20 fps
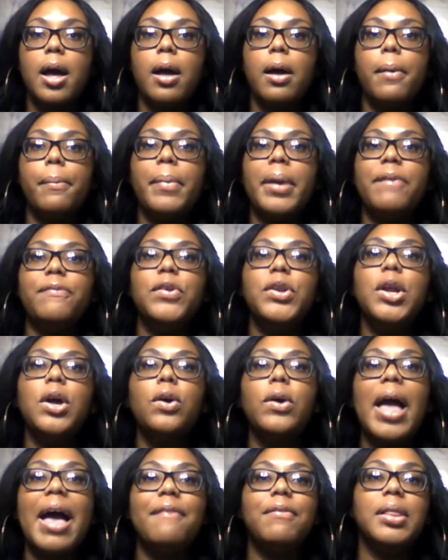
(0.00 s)
if you
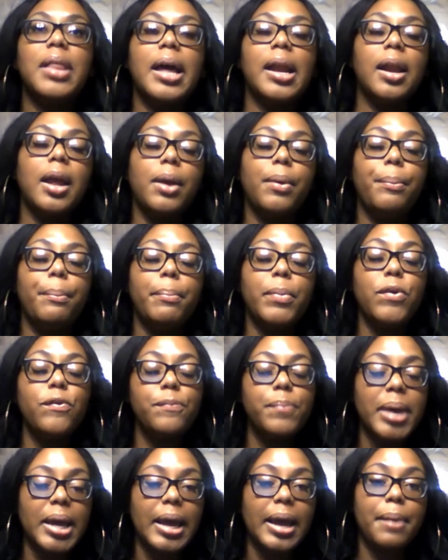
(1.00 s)
don't have a lot of
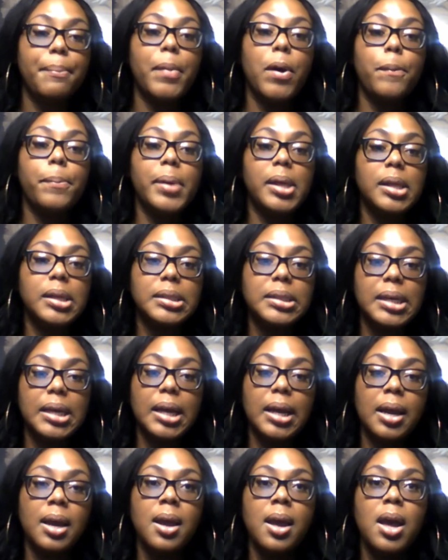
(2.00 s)
movement, and
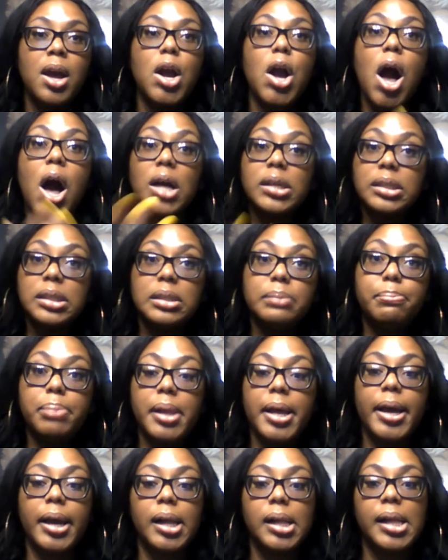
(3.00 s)
mobility causes
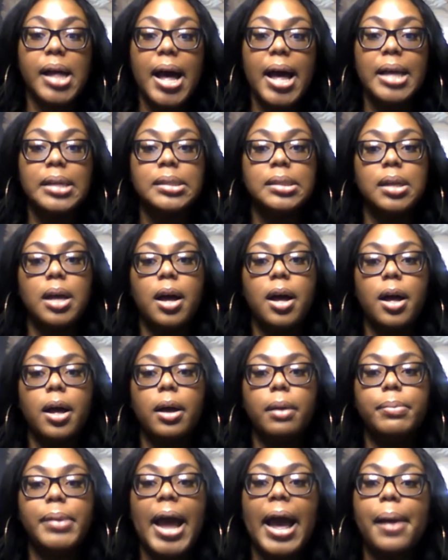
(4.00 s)
blood clots.
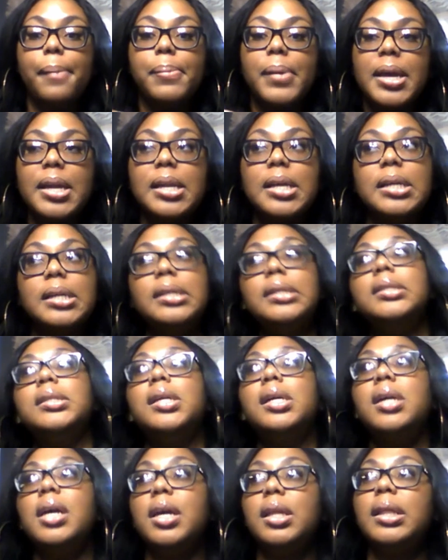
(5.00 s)
Diabetes
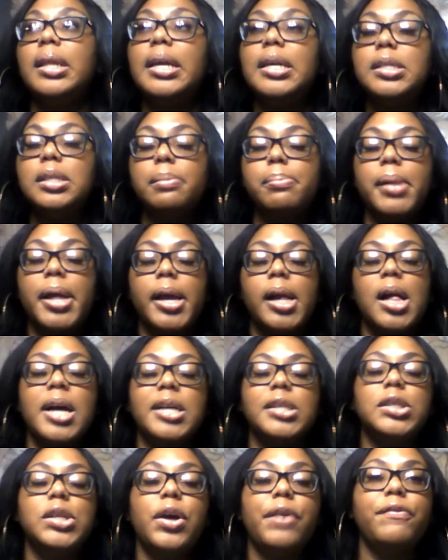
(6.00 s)
can lead to blood
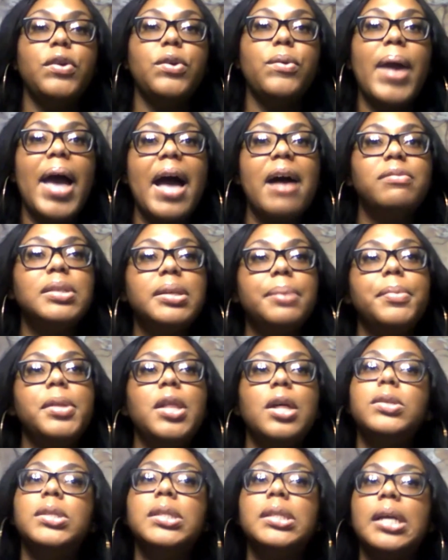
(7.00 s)
clots. So if you have some of
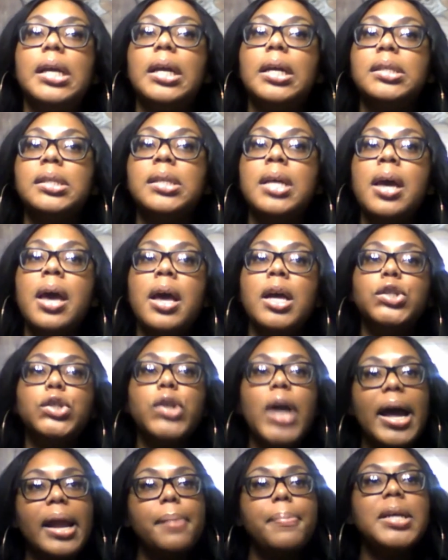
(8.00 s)
those things,
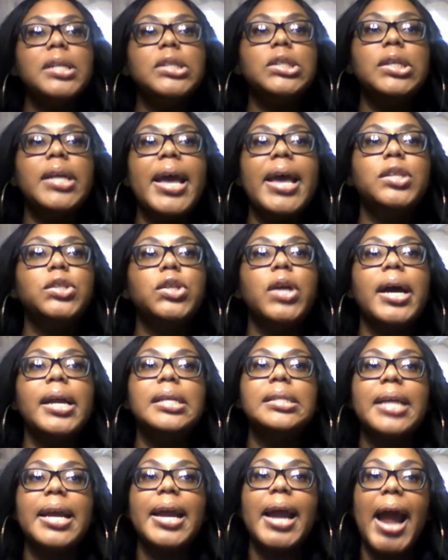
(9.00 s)
try to be checked, try to
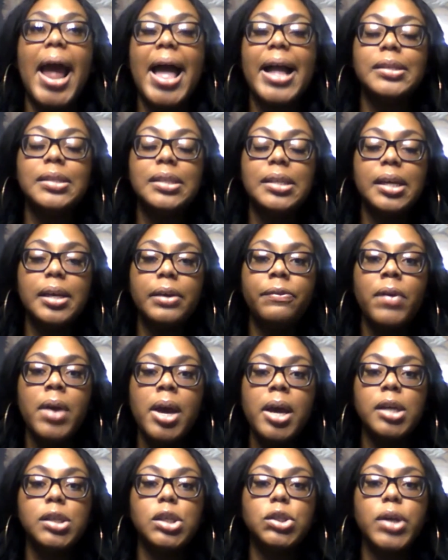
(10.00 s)
stay active
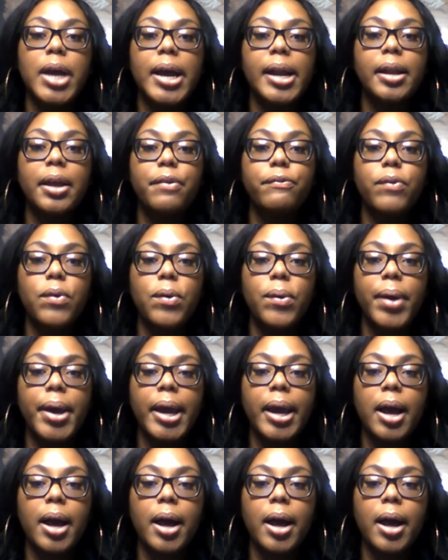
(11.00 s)
to try to avoid